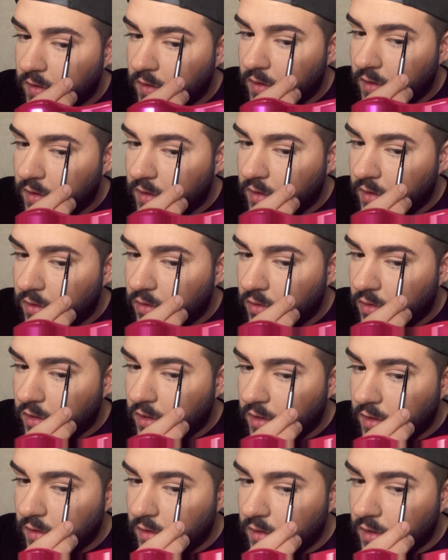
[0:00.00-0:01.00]
and I
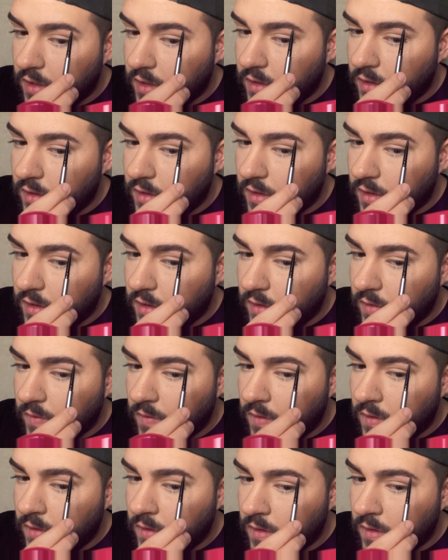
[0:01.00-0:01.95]
draw a line down,